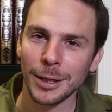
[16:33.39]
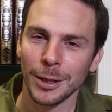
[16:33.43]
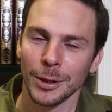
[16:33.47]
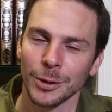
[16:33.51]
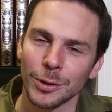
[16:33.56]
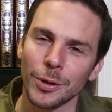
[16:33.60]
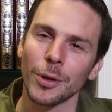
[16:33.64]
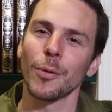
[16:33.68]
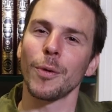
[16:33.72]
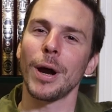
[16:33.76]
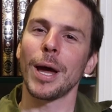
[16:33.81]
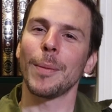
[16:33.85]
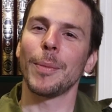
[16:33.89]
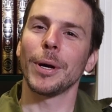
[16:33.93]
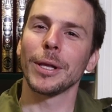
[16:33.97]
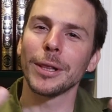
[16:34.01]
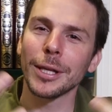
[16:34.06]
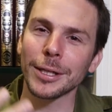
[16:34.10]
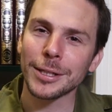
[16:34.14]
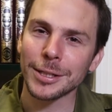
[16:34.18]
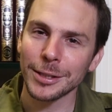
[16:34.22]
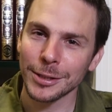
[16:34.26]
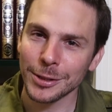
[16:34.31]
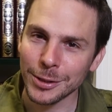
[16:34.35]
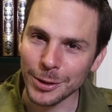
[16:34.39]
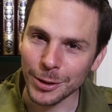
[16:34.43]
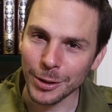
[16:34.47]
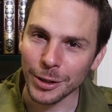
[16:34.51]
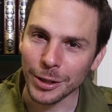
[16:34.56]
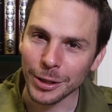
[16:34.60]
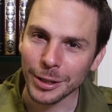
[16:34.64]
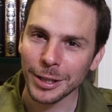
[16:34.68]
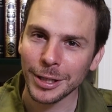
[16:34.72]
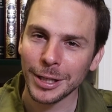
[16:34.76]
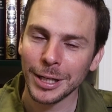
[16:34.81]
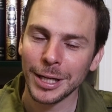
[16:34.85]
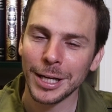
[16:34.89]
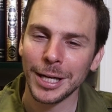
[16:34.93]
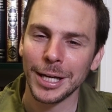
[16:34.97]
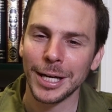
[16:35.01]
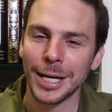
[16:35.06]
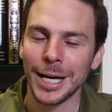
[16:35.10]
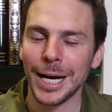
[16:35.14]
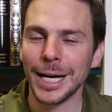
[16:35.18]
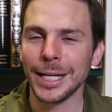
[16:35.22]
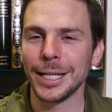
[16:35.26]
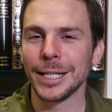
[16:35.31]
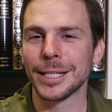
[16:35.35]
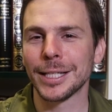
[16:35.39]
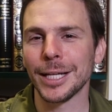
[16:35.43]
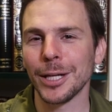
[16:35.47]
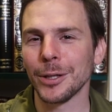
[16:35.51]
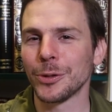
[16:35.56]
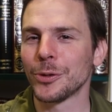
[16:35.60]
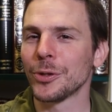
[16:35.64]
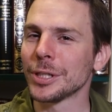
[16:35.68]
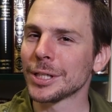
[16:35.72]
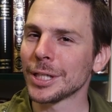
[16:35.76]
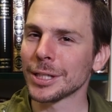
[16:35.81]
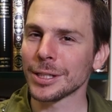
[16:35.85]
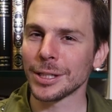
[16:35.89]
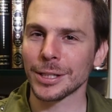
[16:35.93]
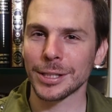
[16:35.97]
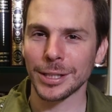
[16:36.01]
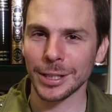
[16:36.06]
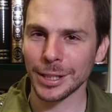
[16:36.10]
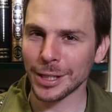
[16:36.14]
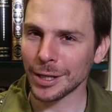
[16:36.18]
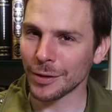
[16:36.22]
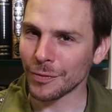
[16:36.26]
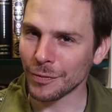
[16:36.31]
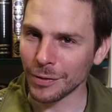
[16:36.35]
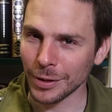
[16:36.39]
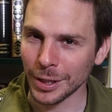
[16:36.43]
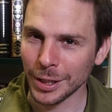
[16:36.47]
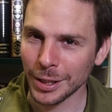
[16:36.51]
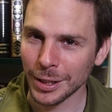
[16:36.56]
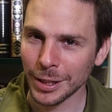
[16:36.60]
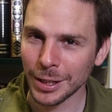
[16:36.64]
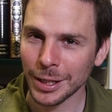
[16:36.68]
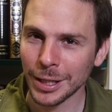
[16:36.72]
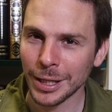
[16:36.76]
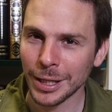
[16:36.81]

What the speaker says: So the rabbi listens to her, and he tells her, he says, listen carefully.